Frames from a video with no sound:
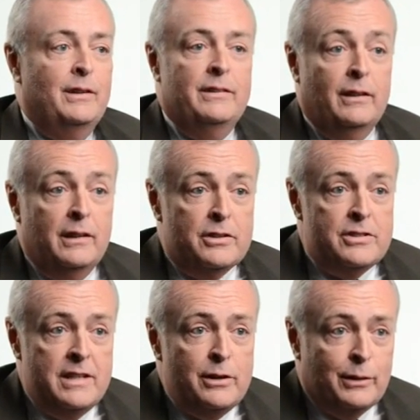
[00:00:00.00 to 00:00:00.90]
little
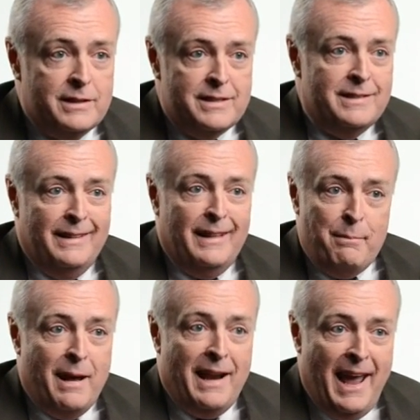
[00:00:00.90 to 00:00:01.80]
secrets that they
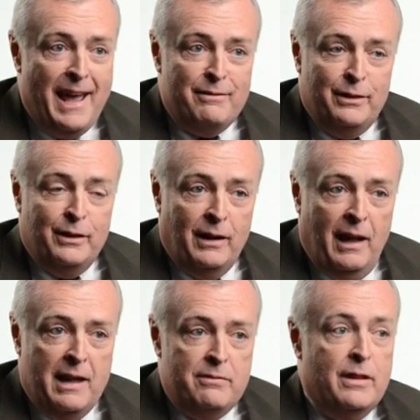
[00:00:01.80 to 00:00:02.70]
might have in their
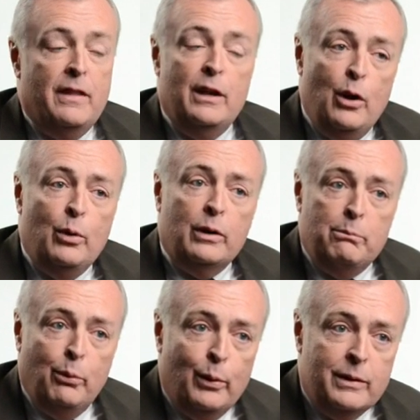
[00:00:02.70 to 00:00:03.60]
life that they know are
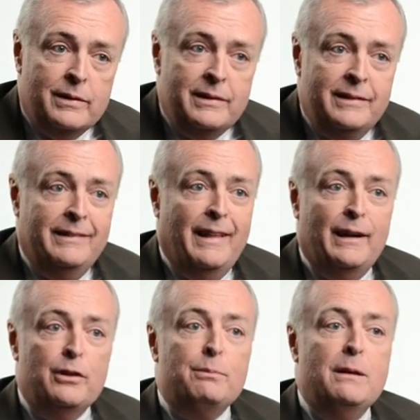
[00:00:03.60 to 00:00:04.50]
important and that
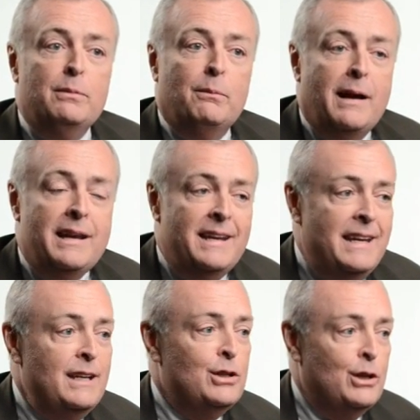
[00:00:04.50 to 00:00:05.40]
other people might
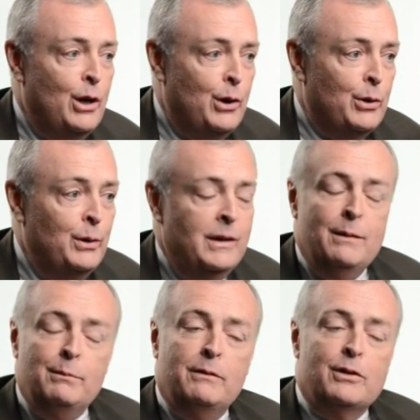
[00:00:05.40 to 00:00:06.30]
need to know,
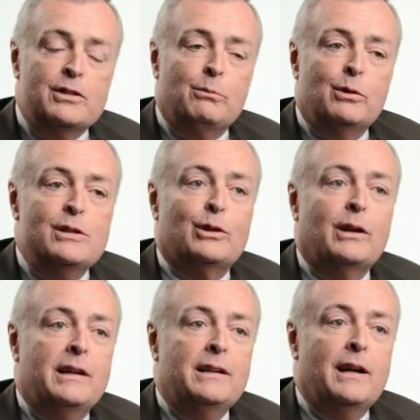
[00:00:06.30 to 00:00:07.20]
but for some reason are
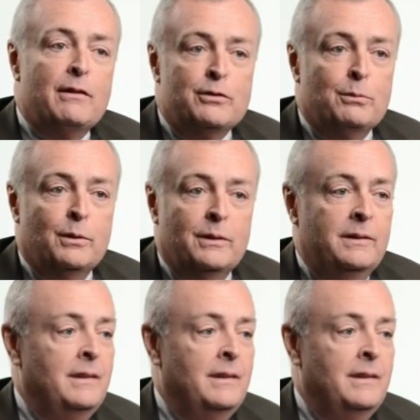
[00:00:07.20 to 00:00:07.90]
uncomfortable.